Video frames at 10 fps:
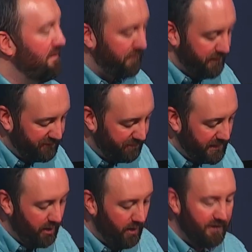for this
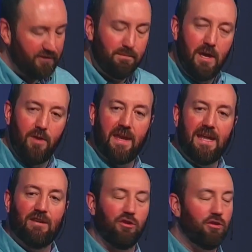meal that
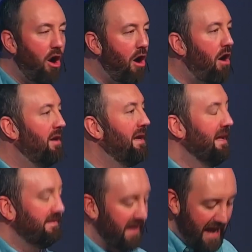he has longed
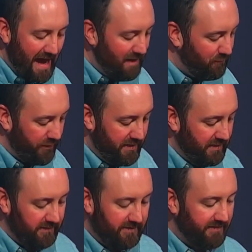to have with
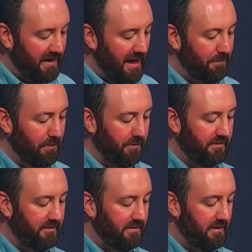his
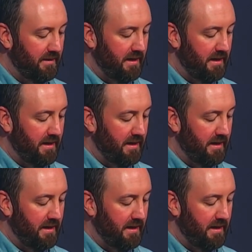disciples.